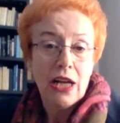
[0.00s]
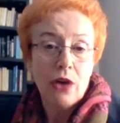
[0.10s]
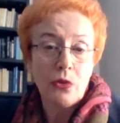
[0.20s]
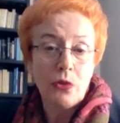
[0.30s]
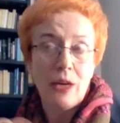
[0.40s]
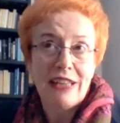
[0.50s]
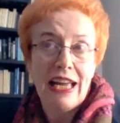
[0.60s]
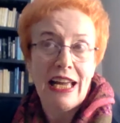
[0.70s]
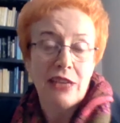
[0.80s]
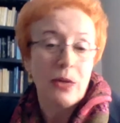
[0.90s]
On the one
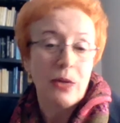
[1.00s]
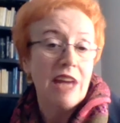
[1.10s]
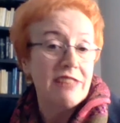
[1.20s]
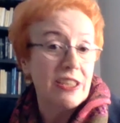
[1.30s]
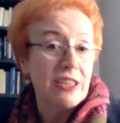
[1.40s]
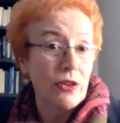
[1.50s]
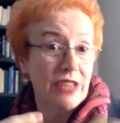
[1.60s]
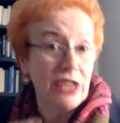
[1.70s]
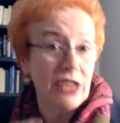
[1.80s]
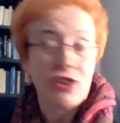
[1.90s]
hand, we have these
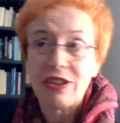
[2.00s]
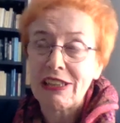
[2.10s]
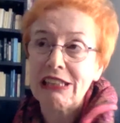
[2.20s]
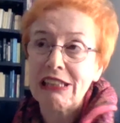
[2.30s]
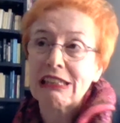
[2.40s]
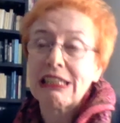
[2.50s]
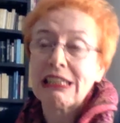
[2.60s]
contingencies